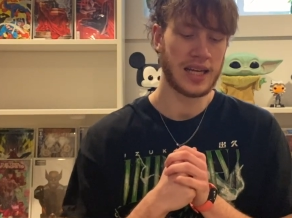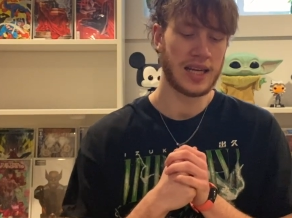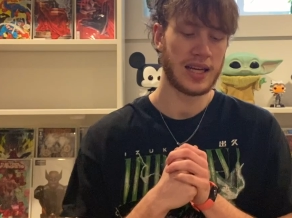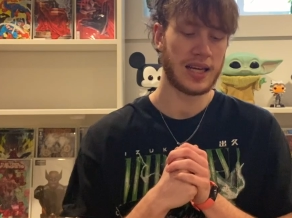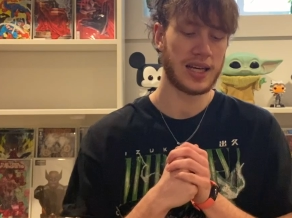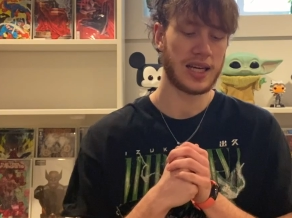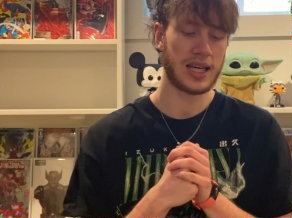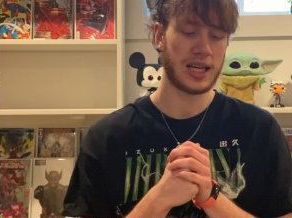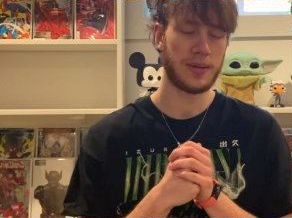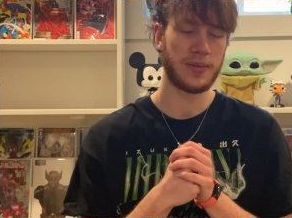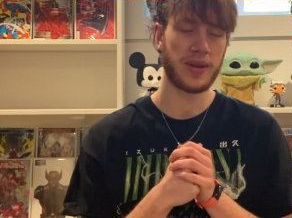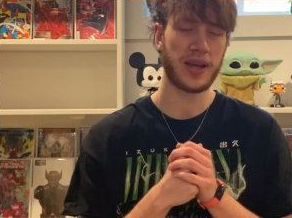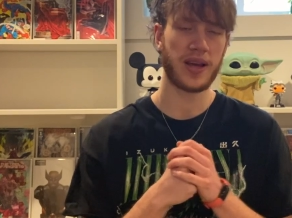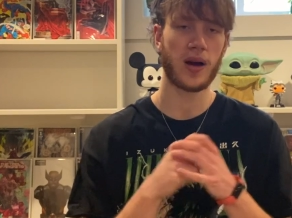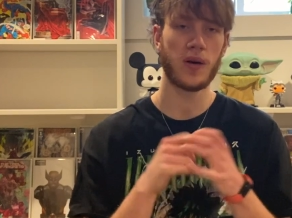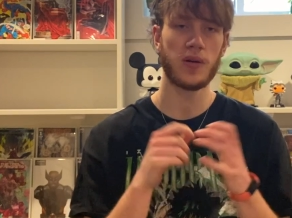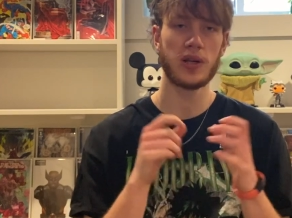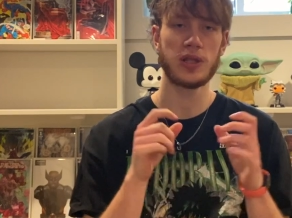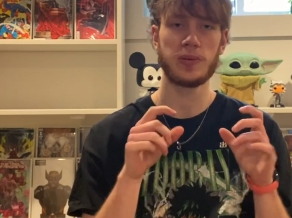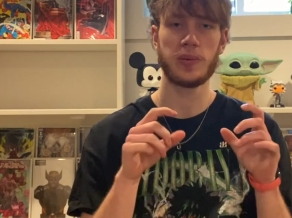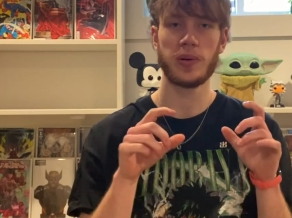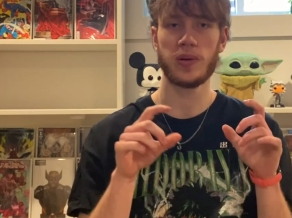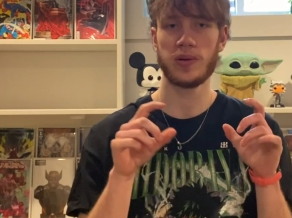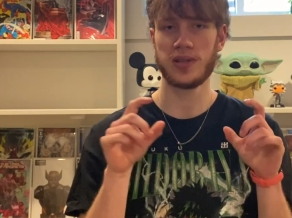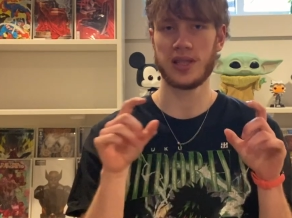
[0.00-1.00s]
They
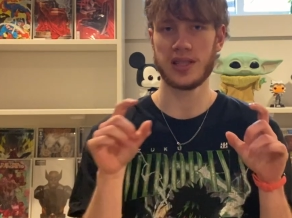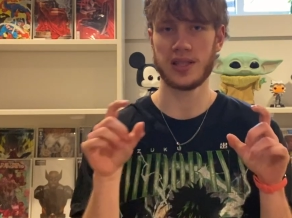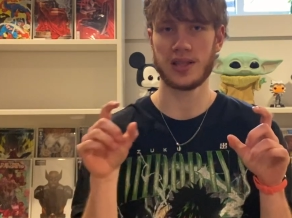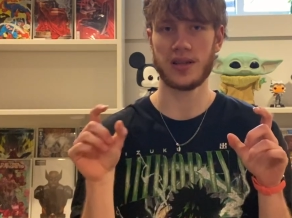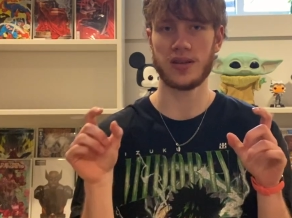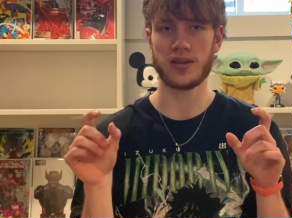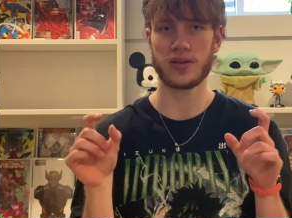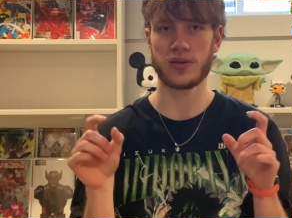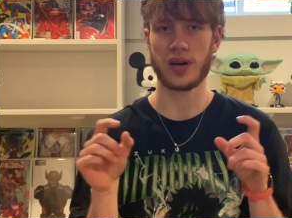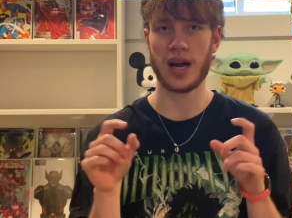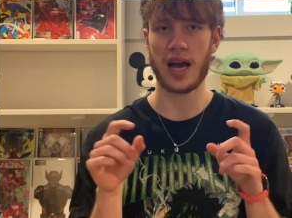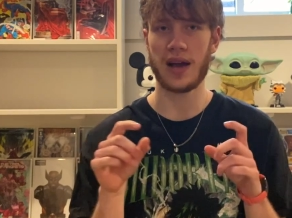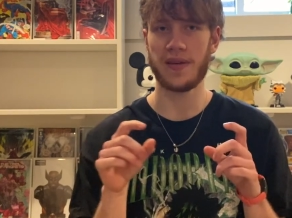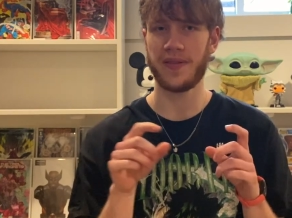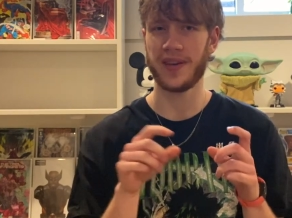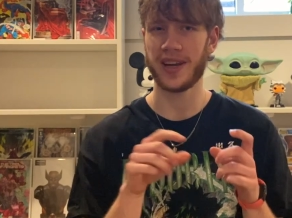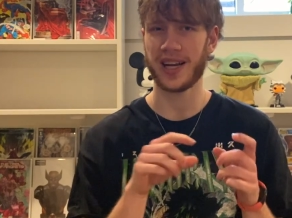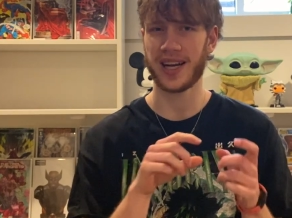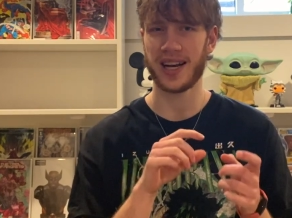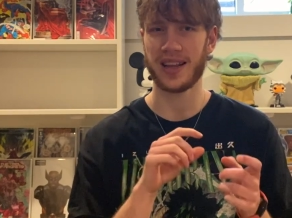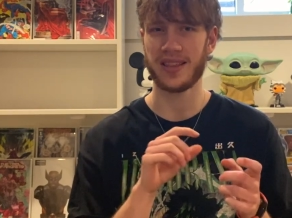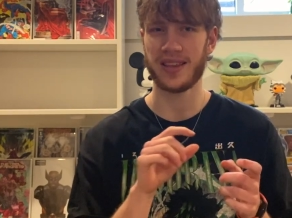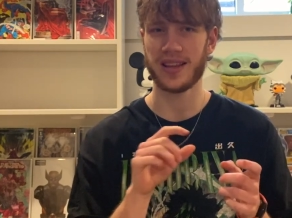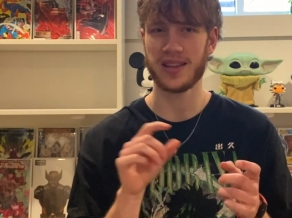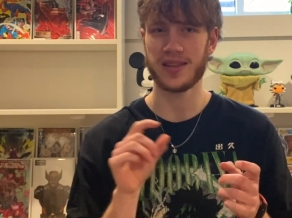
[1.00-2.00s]
always post this little
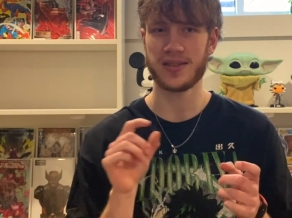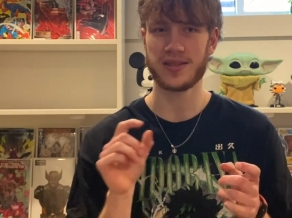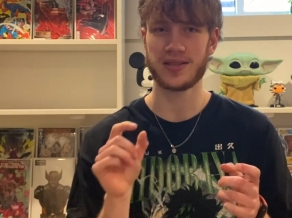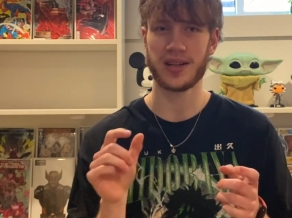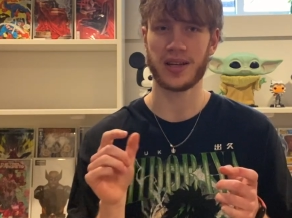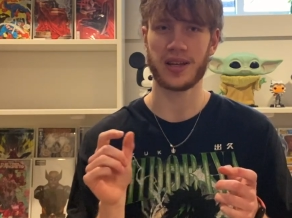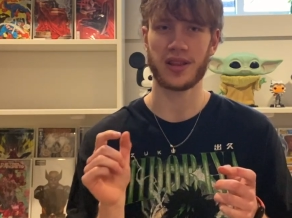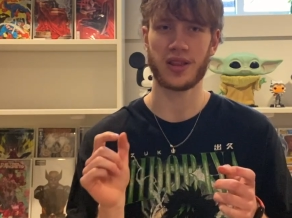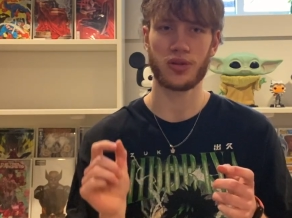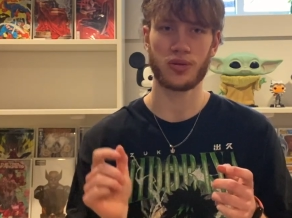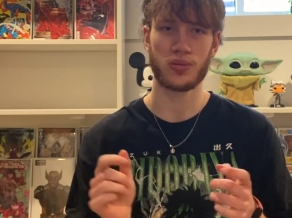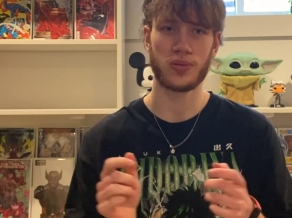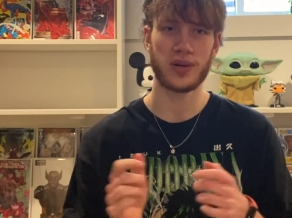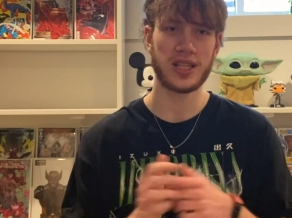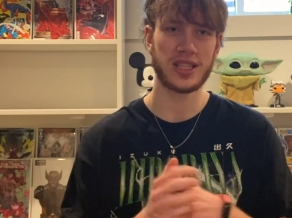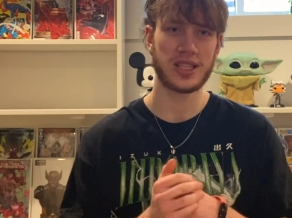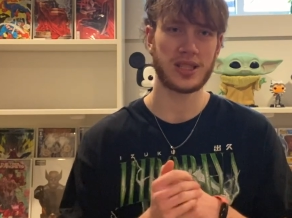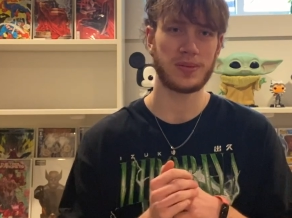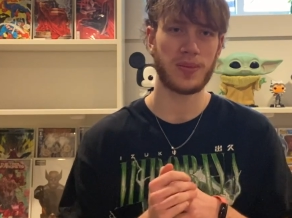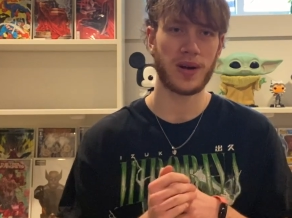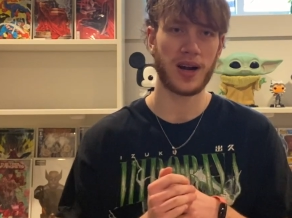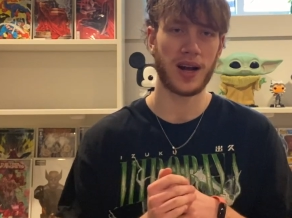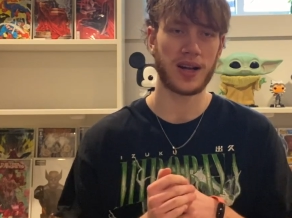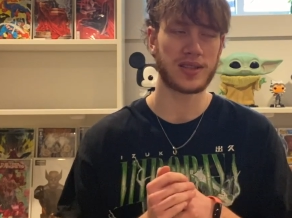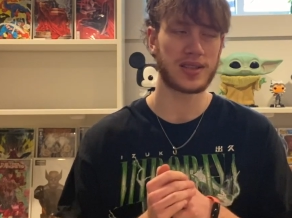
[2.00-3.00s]
graphic, and I think there's like 3
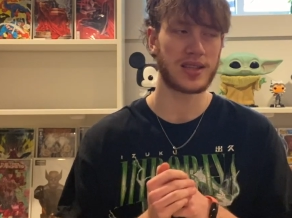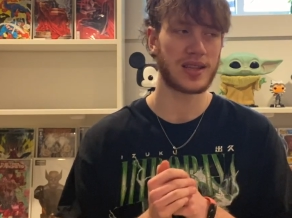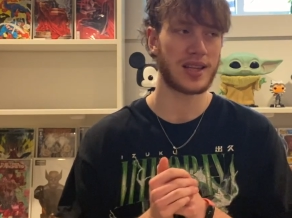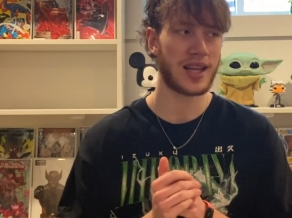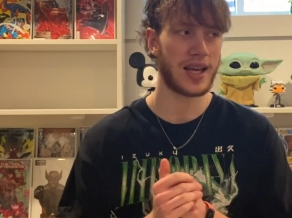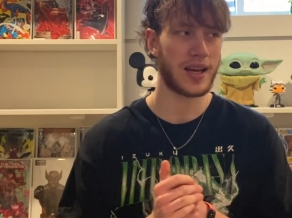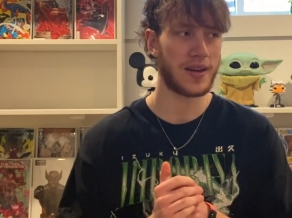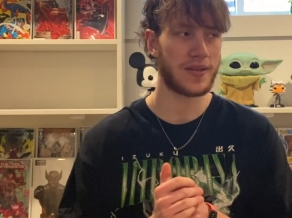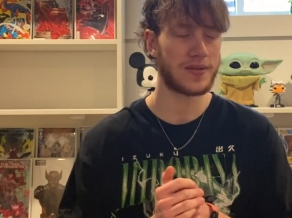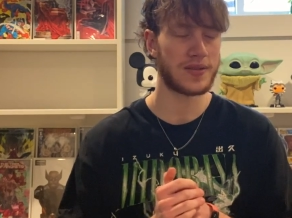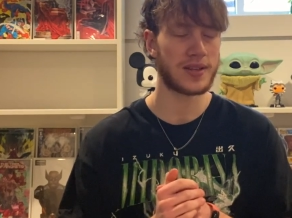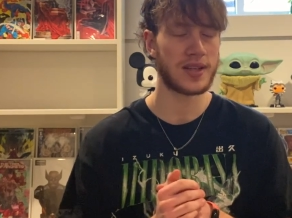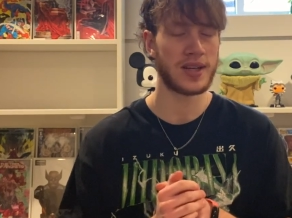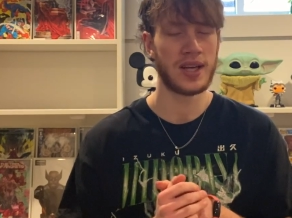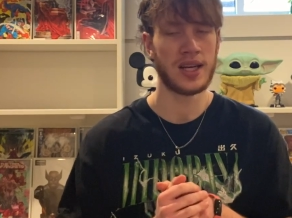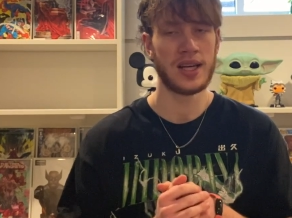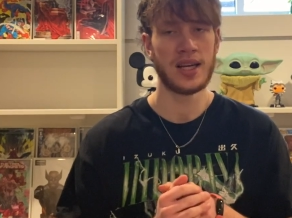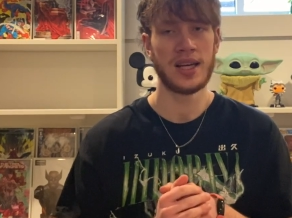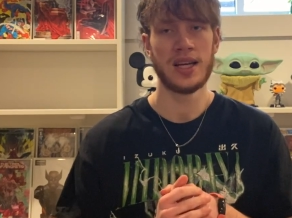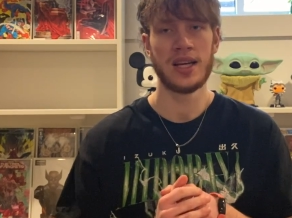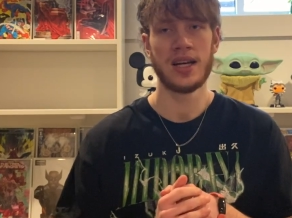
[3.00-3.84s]
spots left.